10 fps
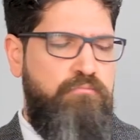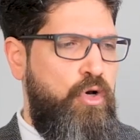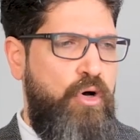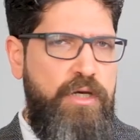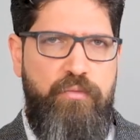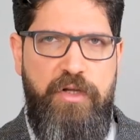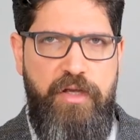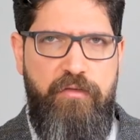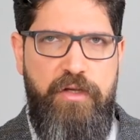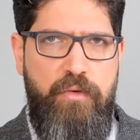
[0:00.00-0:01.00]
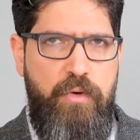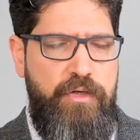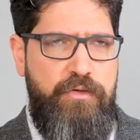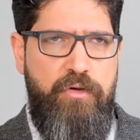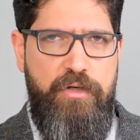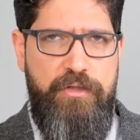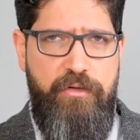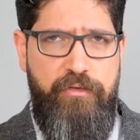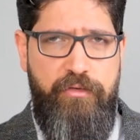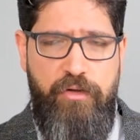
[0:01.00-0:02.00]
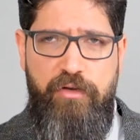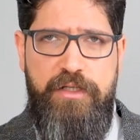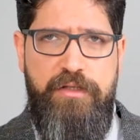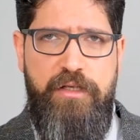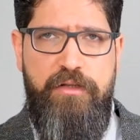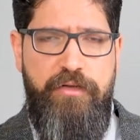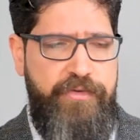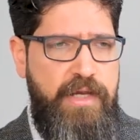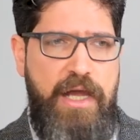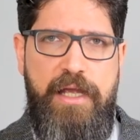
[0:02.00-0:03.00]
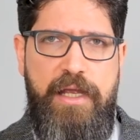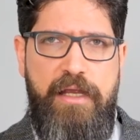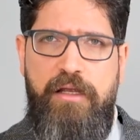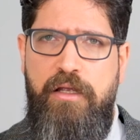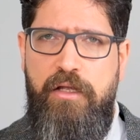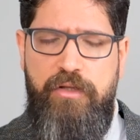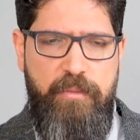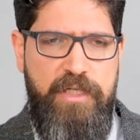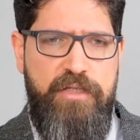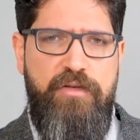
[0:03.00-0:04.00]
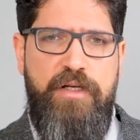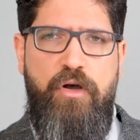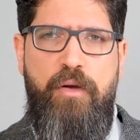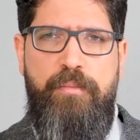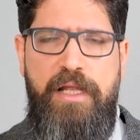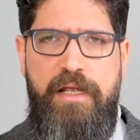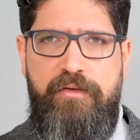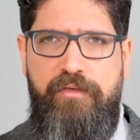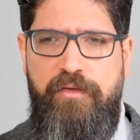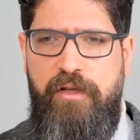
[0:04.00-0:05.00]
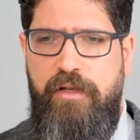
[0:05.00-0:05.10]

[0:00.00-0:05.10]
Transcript: call it whatever you want, call it the security, the CIA, the military complex,